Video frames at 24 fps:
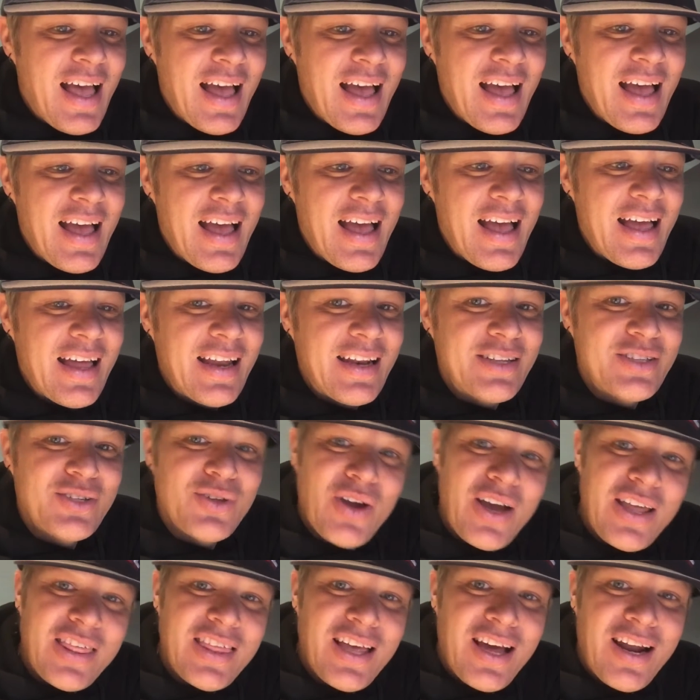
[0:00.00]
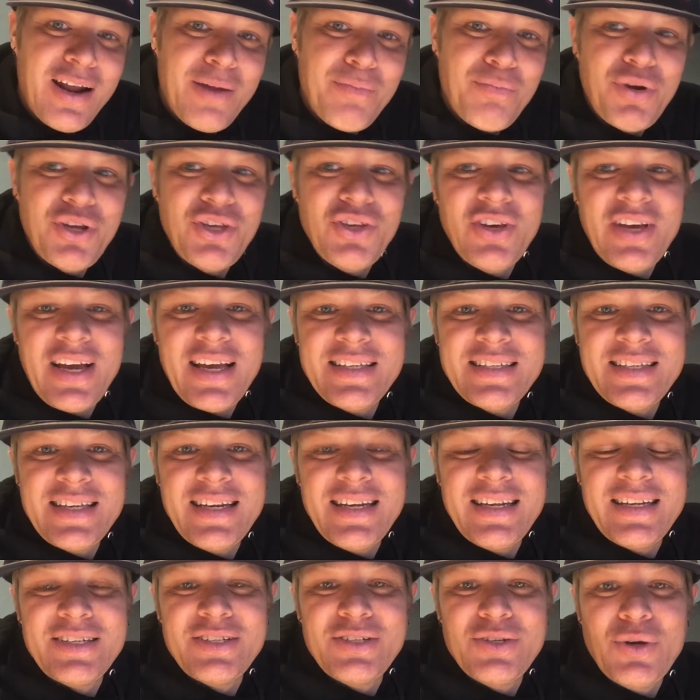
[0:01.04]
And so I thought I'd bring you guys
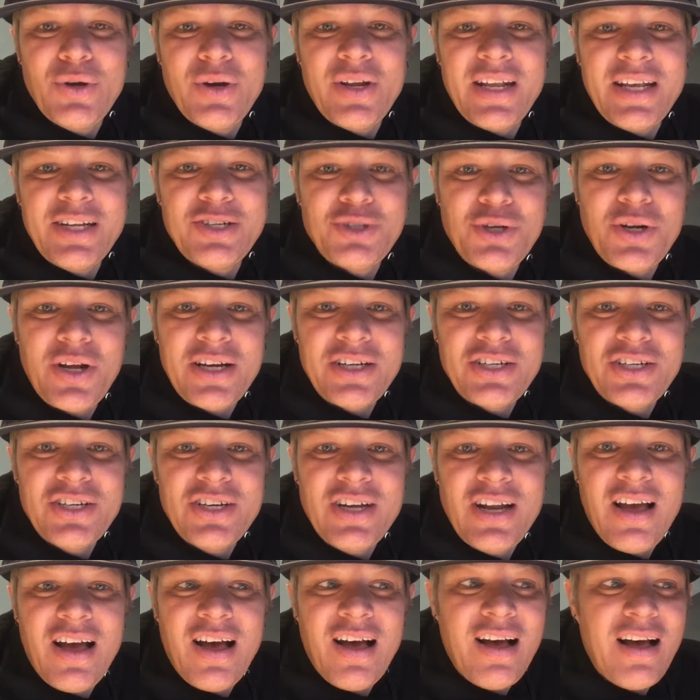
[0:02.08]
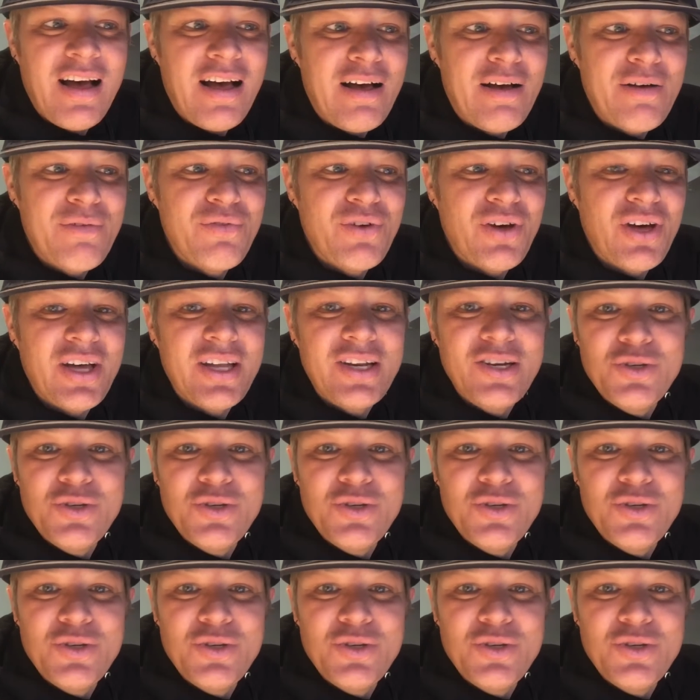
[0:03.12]
in and do an introduction of a